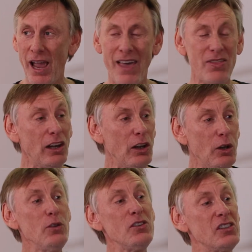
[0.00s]
and the
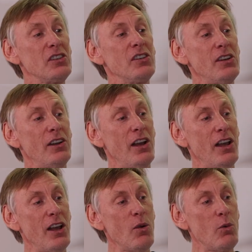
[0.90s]
loser
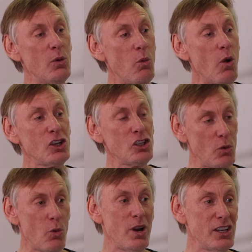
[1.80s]
would wash the
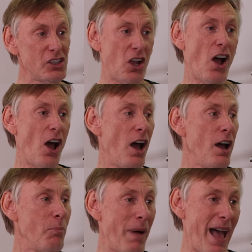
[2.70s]
winner's
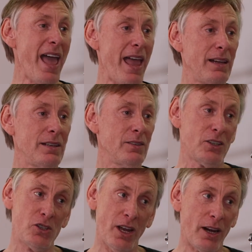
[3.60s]
car by hand,
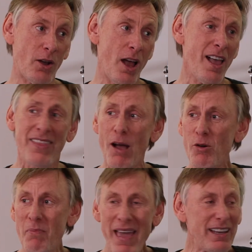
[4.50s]
not to out a car, that
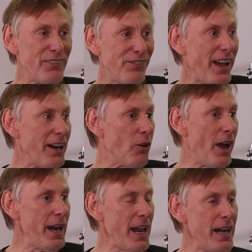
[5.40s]
would make it fun,
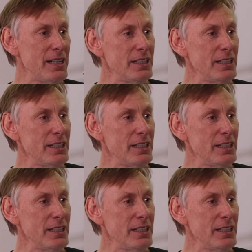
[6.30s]
right? And